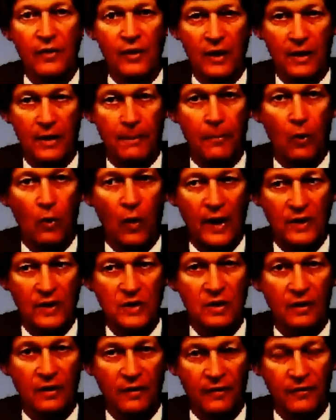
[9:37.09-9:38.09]
the
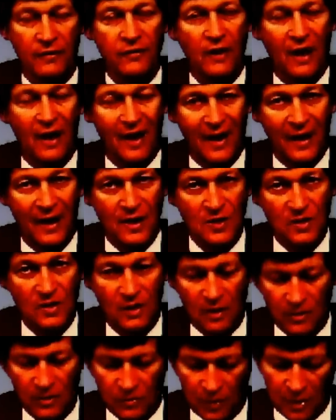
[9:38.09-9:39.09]
points of highest
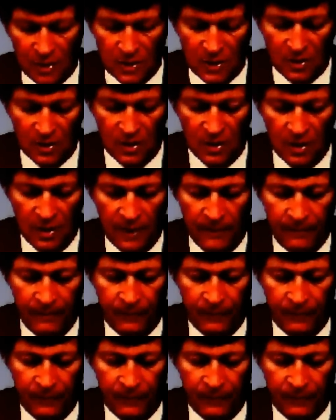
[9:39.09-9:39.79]
interest.